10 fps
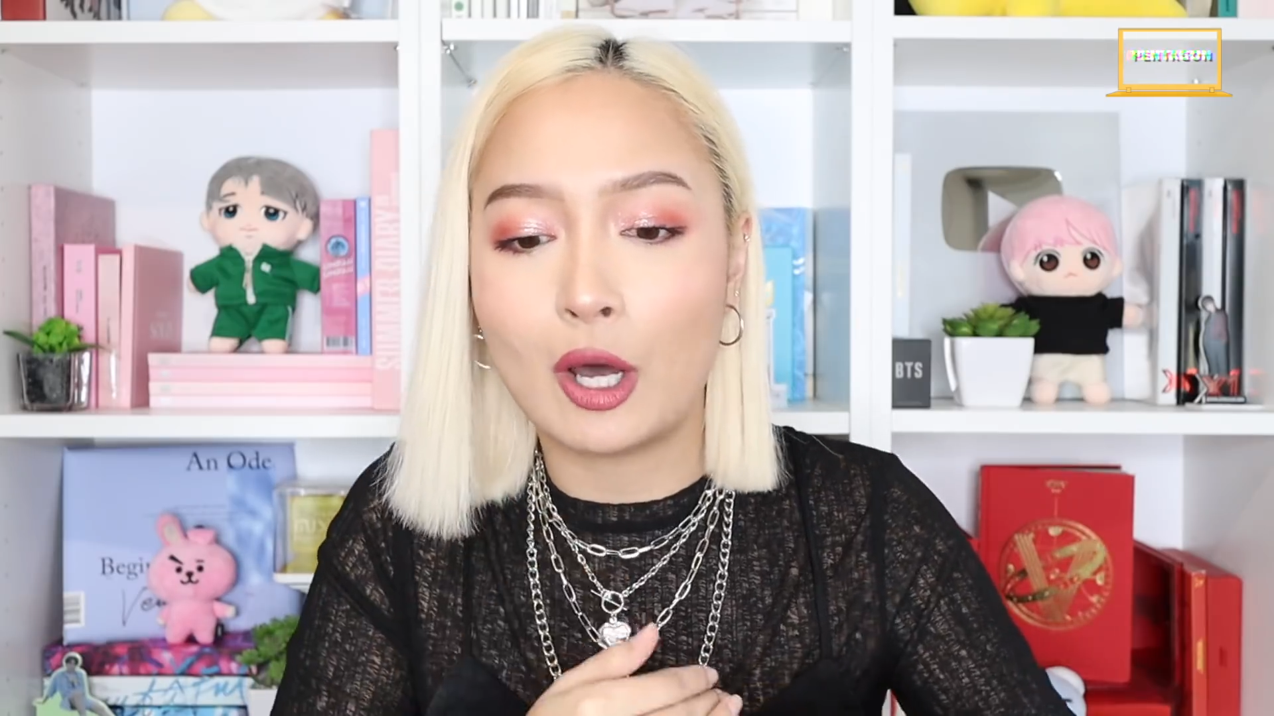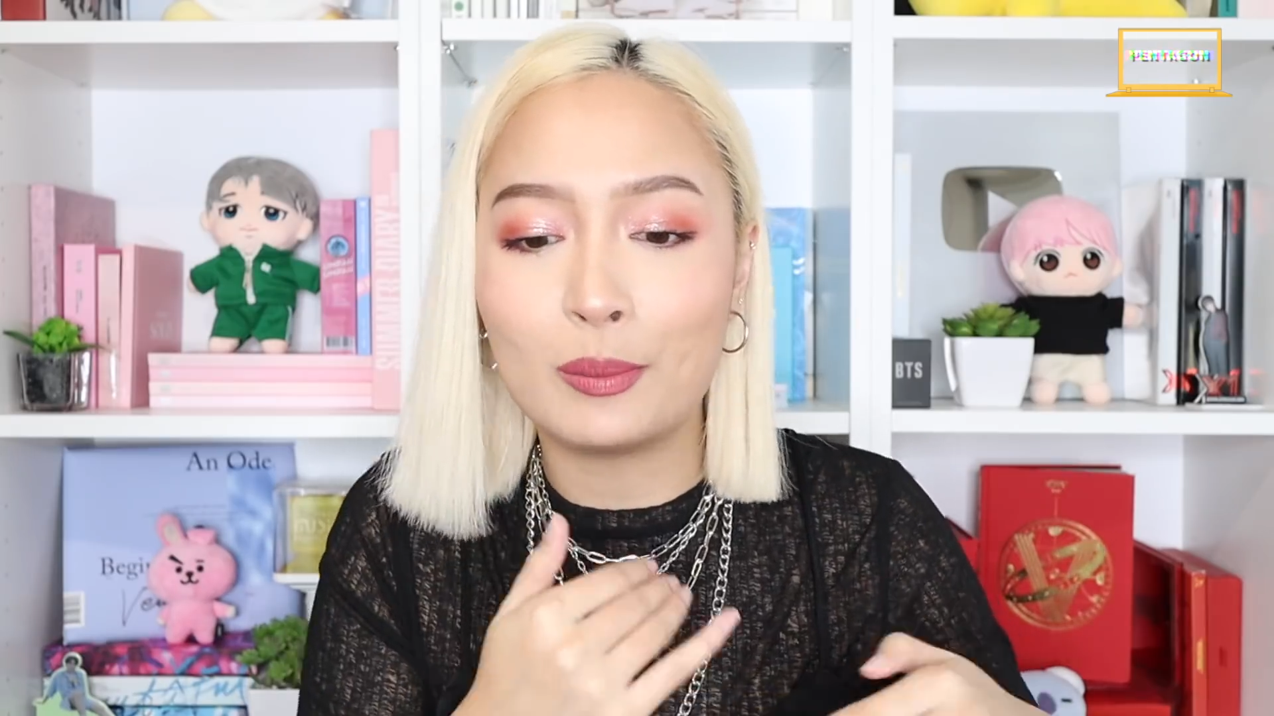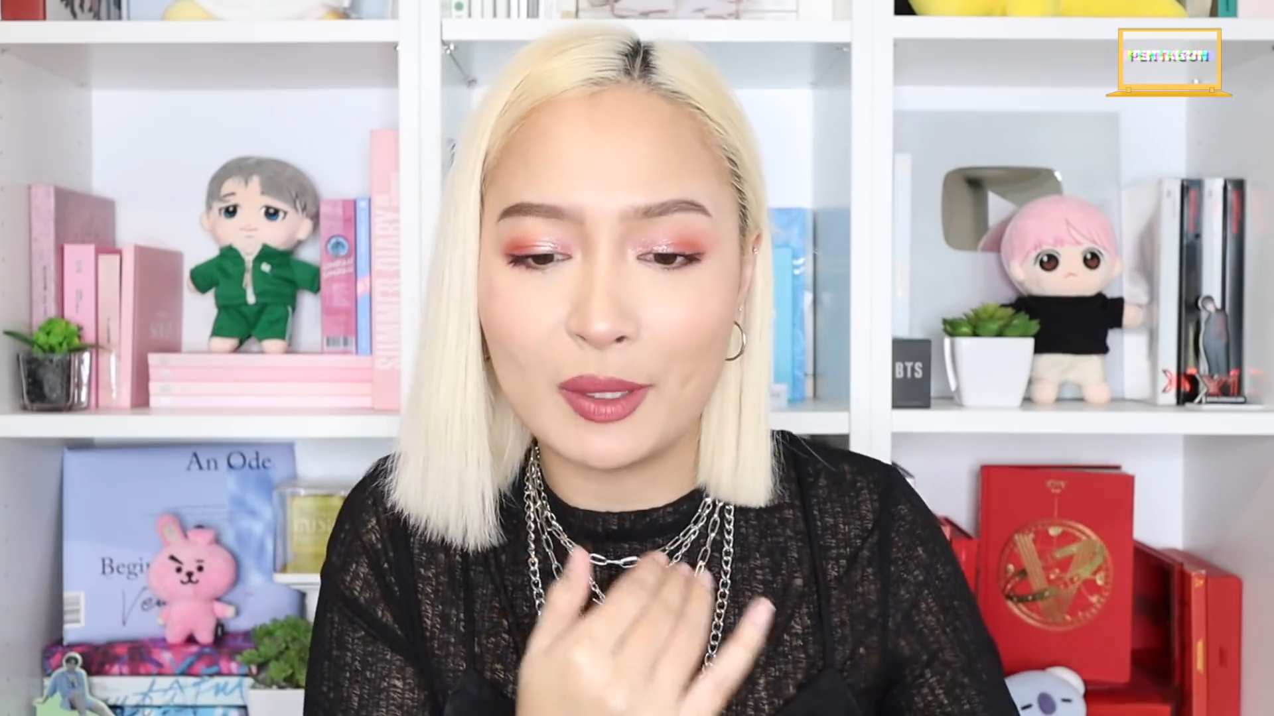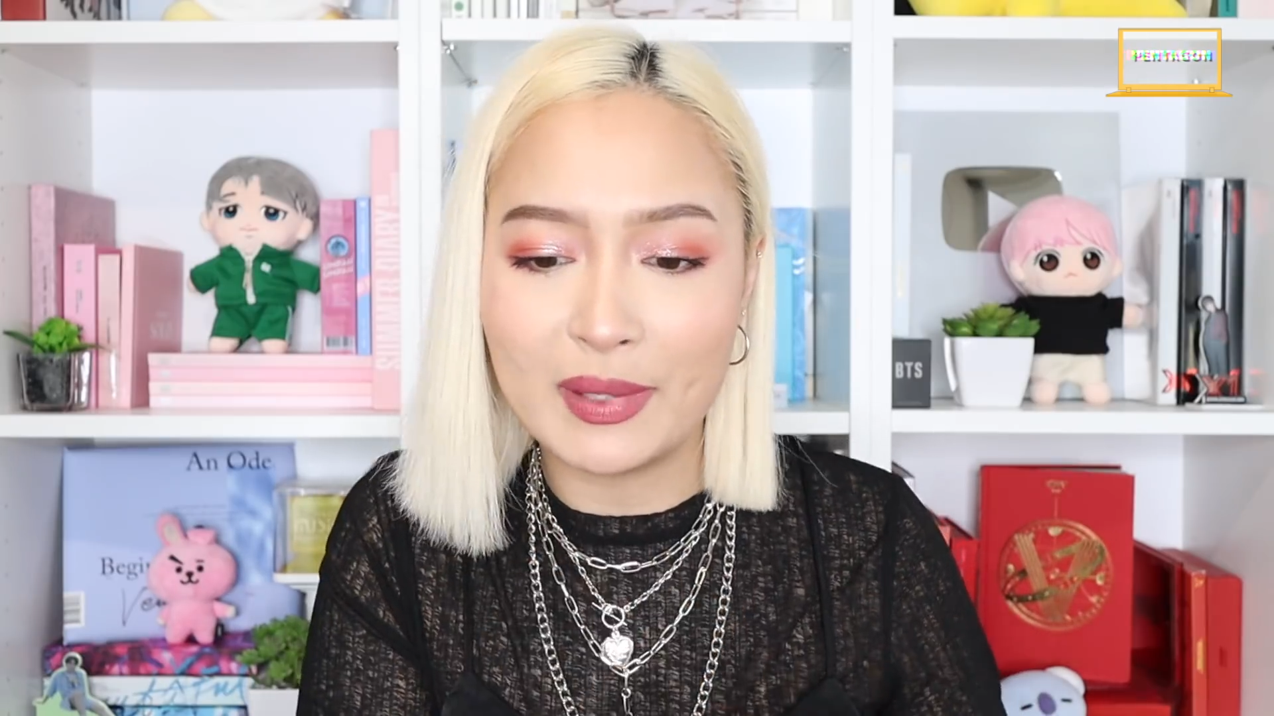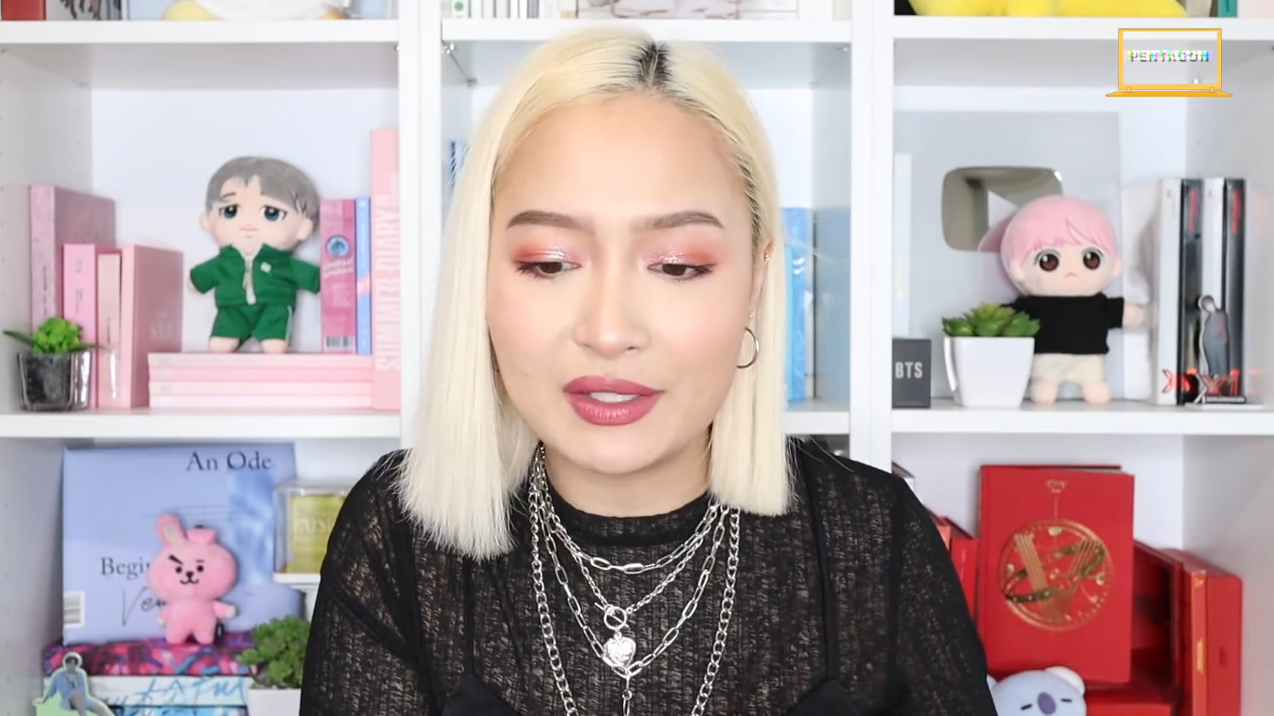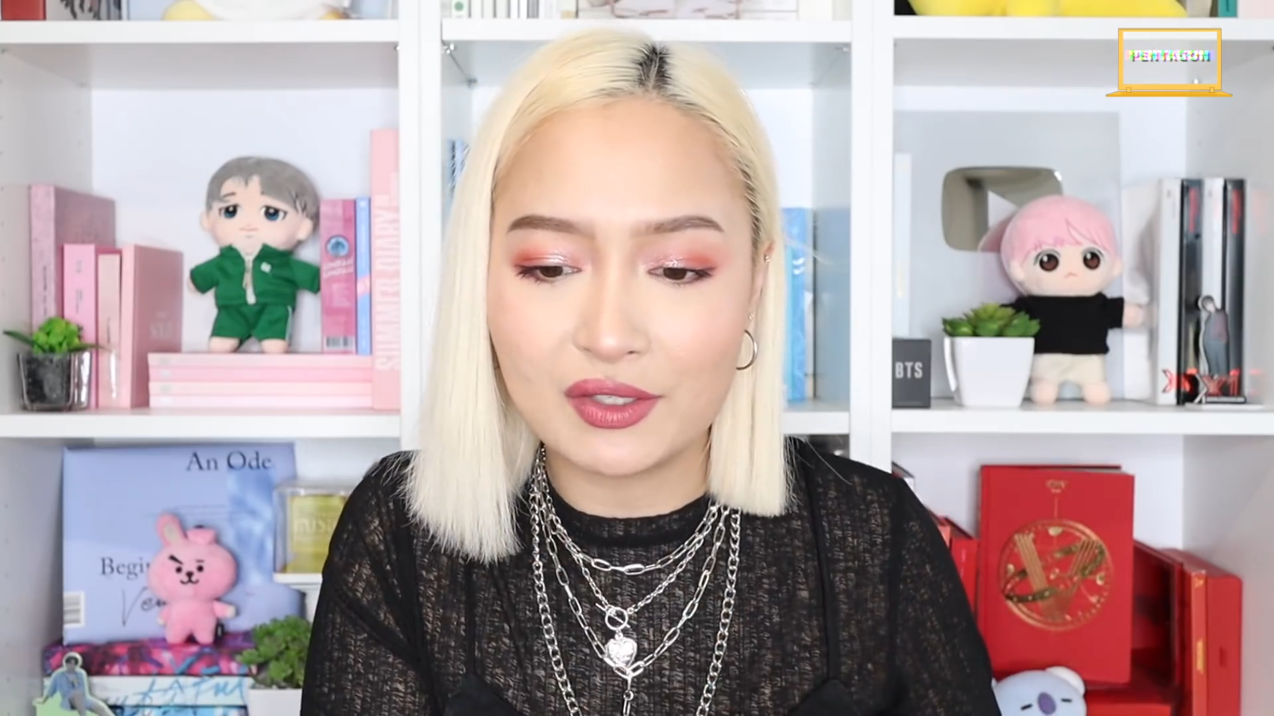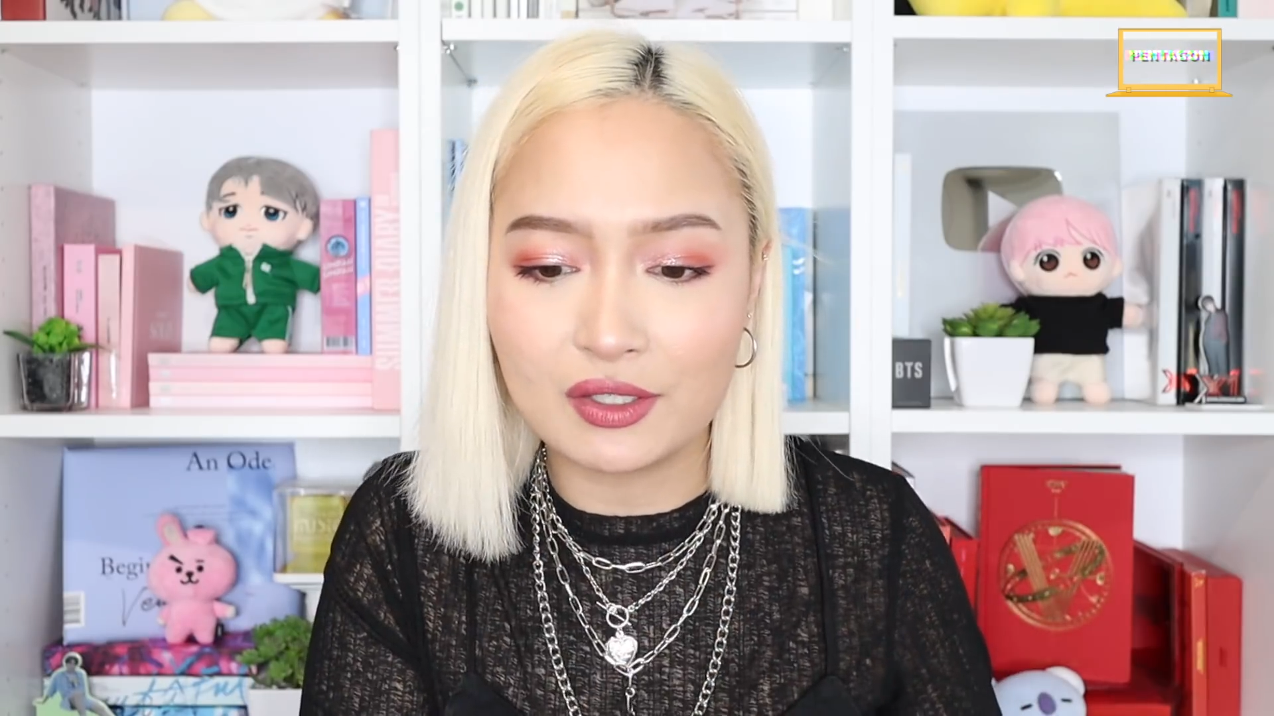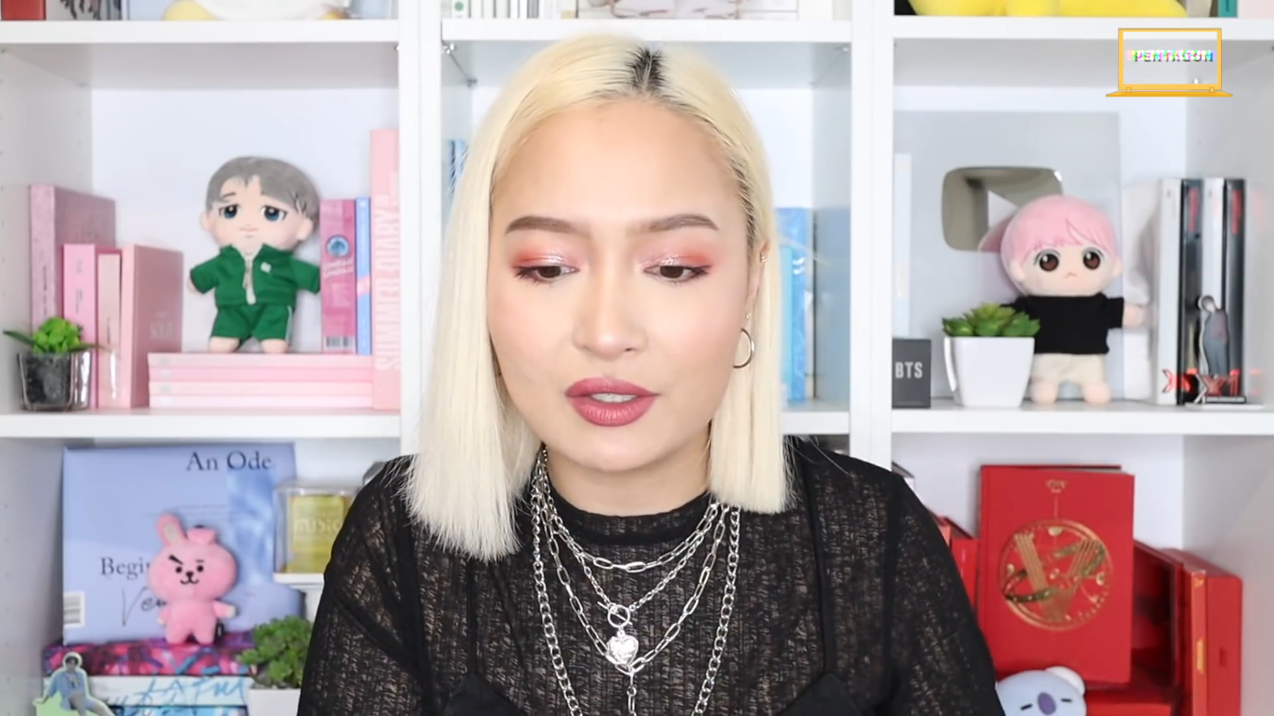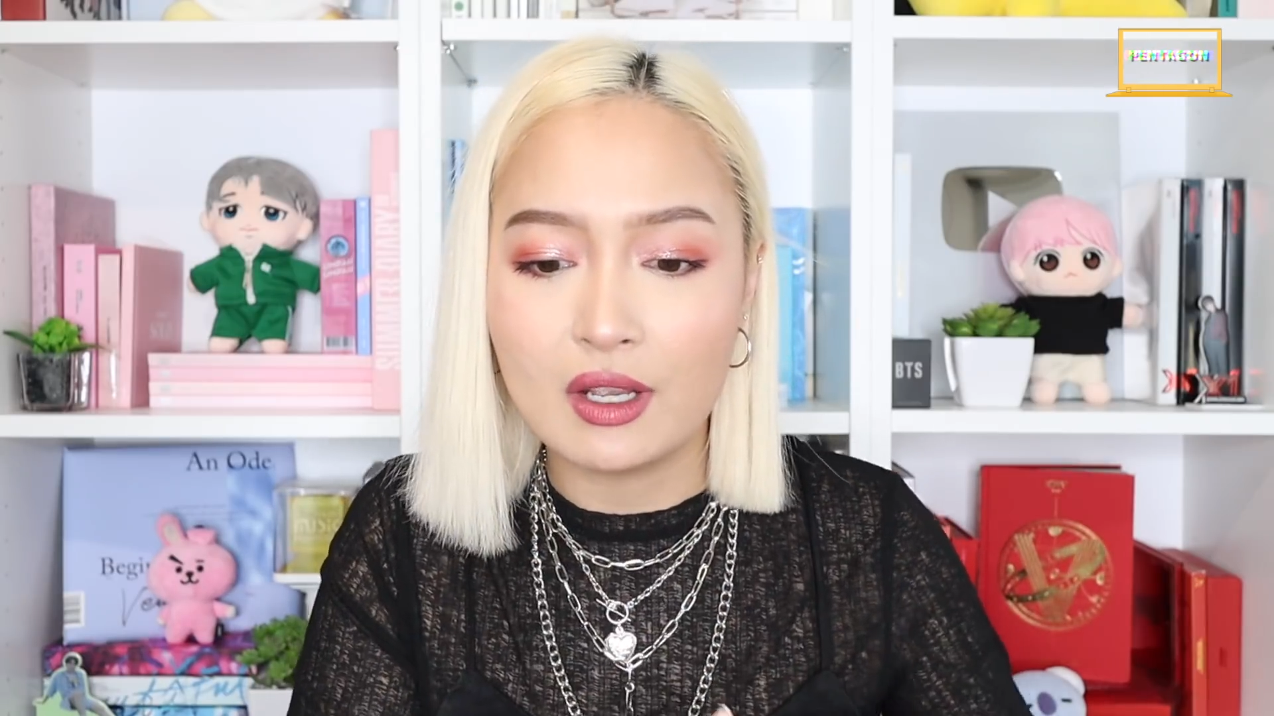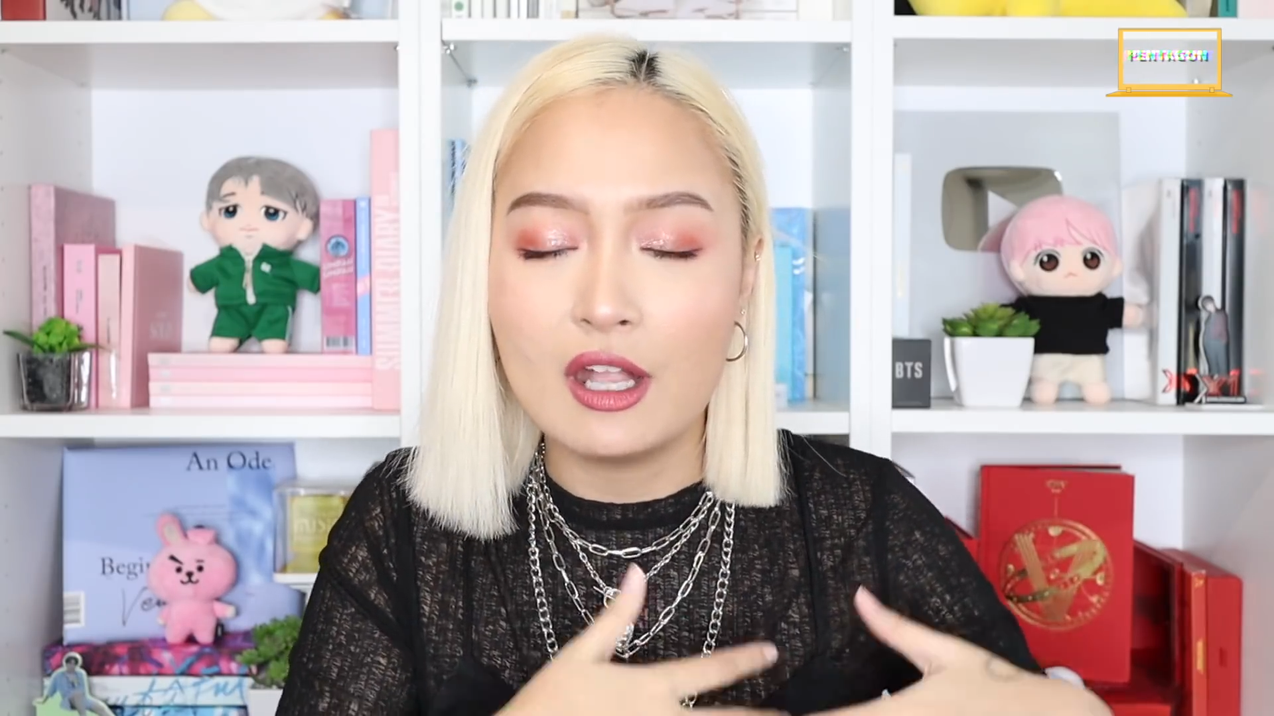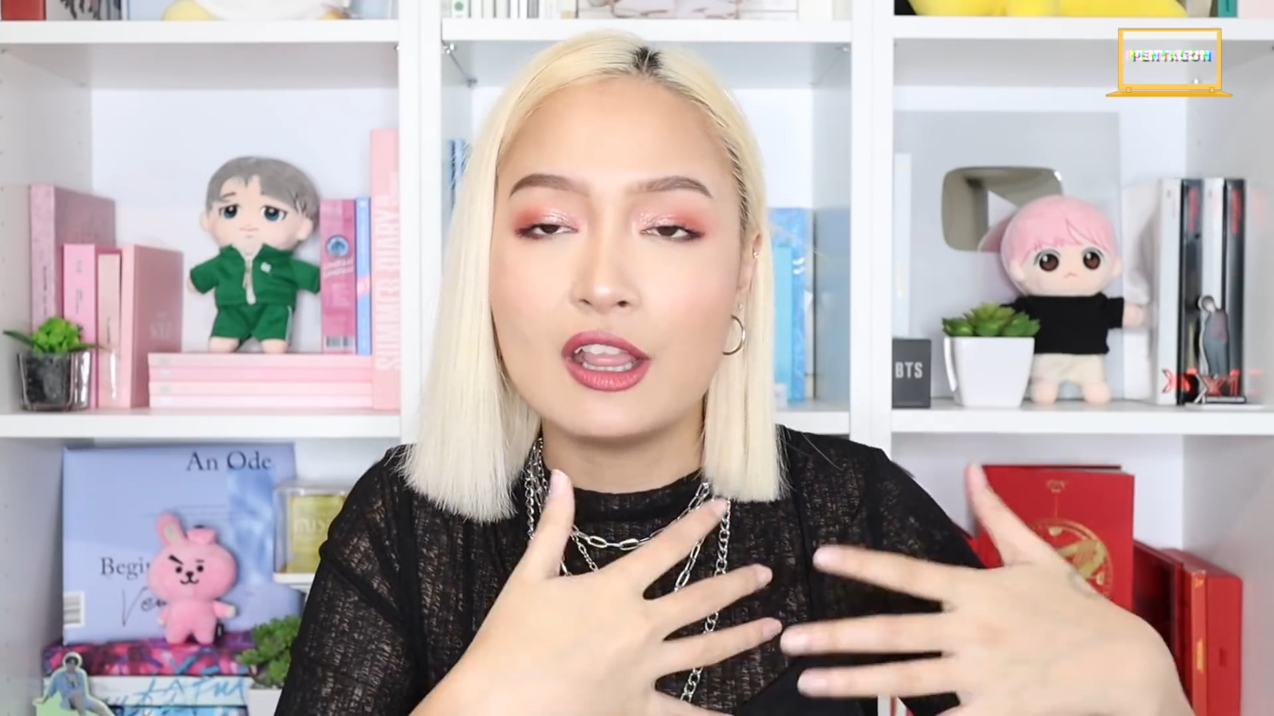complemented